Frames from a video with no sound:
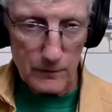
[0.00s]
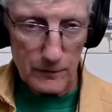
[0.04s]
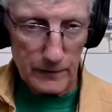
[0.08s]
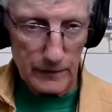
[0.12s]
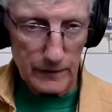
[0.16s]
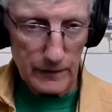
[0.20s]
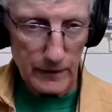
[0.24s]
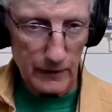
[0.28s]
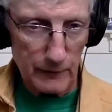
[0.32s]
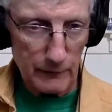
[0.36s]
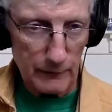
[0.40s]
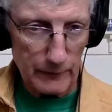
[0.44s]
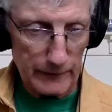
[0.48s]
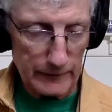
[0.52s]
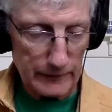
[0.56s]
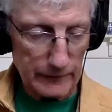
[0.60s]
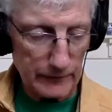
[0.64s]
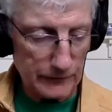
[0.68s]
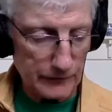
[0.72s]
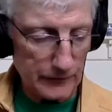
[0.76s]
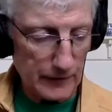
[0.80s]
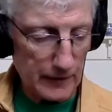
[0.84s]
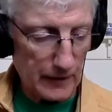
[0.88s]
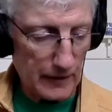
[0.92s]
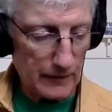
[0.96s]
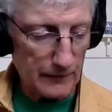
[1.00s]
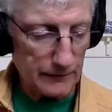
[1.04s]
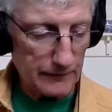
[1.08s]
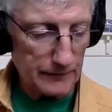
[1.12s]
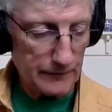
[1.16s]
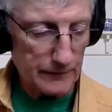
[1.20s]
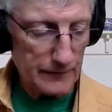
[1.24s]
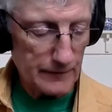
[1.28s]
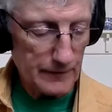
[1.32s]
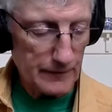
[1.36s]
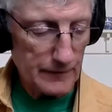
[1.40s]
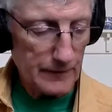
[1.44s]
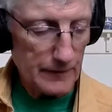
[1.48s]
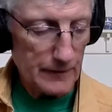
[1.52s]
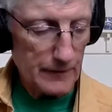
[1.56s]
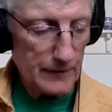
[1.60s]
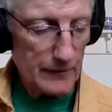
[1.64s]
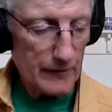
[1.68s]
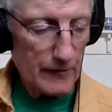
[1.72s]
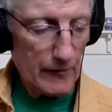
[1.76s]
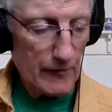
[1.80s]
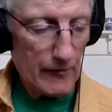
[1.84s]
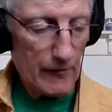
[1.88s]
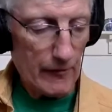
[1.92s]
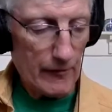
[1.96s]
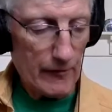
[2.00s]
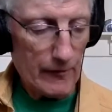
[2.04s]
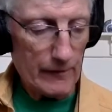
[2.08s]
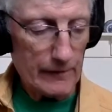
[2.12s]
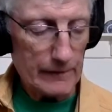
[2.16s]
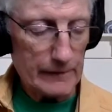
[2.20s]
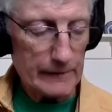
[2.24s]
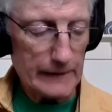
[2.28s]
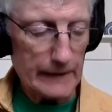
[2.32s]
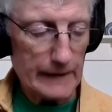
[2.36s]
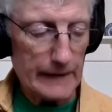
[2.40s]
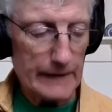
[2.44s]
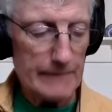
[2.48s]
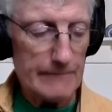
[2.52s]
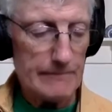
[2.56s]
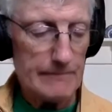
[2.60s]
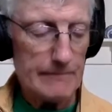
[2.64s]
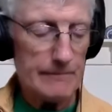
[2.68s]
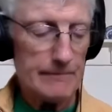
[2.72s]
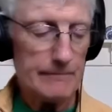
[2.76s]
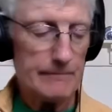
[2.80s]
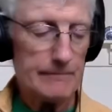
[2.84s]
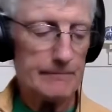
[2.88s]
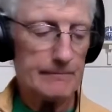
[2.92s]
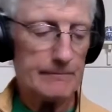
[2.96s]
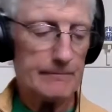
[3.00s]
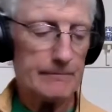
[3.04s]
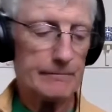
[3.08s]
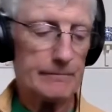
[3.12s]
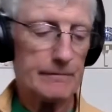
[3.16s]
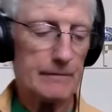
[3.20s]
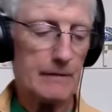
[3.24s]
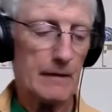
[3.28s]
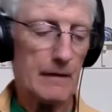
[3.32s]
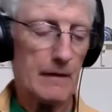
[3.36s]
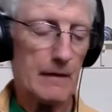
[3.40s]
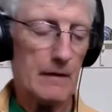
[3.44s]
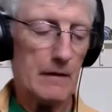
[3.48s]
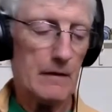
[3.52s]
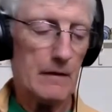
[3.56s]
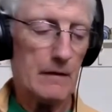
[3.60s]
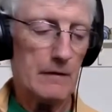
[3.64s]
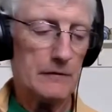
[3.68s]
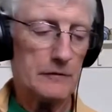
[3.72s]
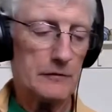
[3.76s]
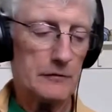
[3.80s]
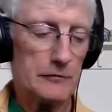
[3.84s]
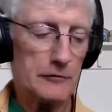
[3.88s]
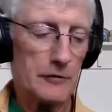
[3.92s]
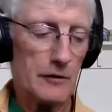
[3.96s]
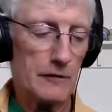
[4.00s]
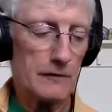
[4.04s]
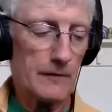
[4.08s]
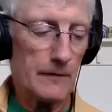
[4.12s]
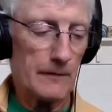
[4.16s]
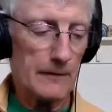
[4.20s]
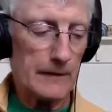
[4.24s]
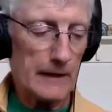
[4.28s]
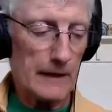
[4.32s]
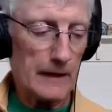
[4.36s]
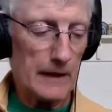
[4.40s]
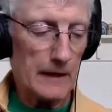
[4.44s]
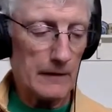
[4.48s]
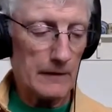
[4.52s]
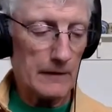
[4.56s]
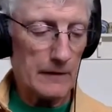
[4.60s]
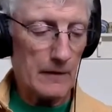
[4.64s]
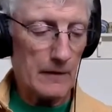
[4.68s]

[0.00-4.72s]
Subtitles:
kind of ring those out. Okay? So far we got.